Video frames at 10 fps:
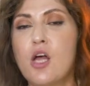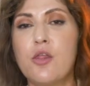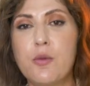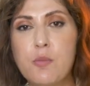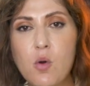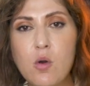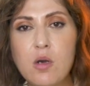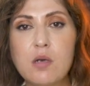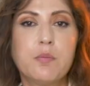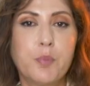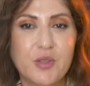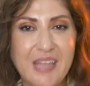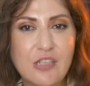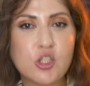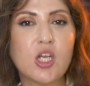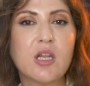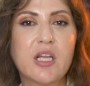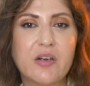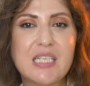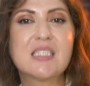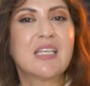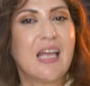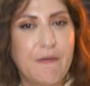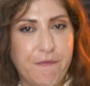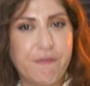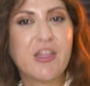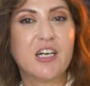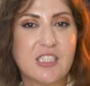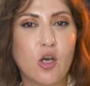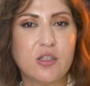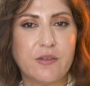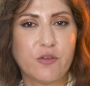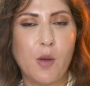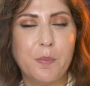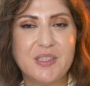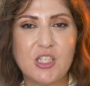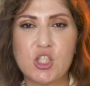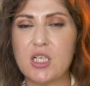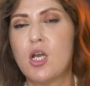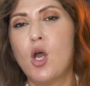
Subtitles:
the more potential there is if there is a lot of competition.